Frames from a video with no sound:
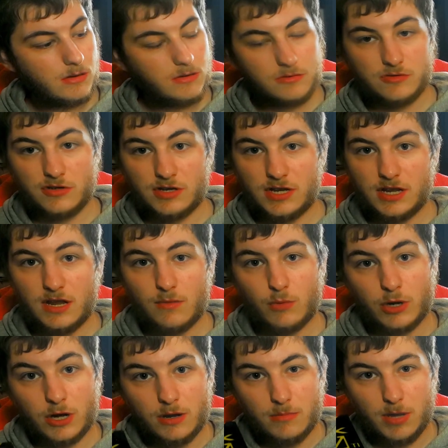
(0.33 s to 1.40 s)
So today we're
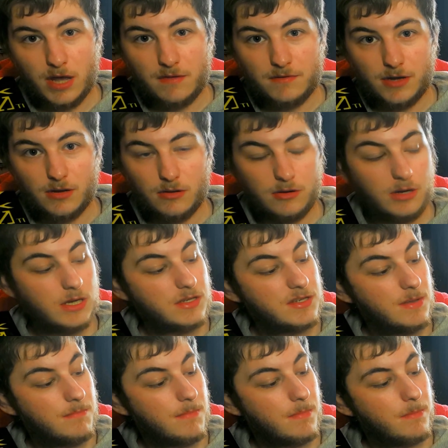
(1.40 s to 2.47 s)
going to be having a look at
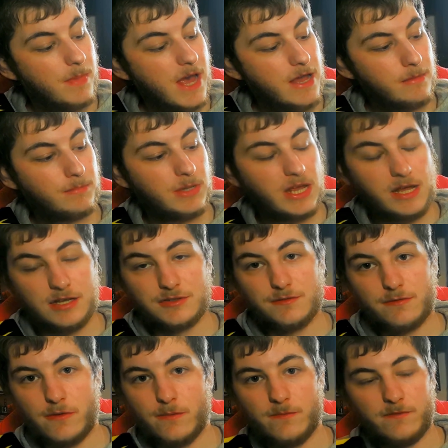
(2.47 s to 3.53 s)
some backplates
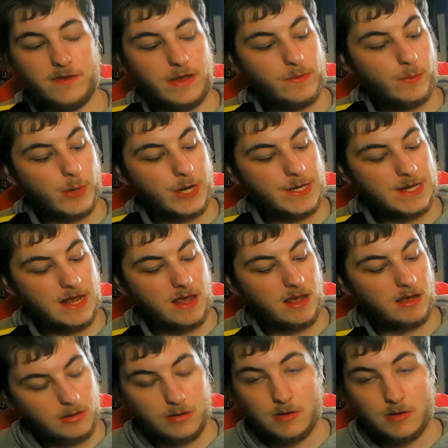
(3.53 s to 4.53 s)
from V1 Tech.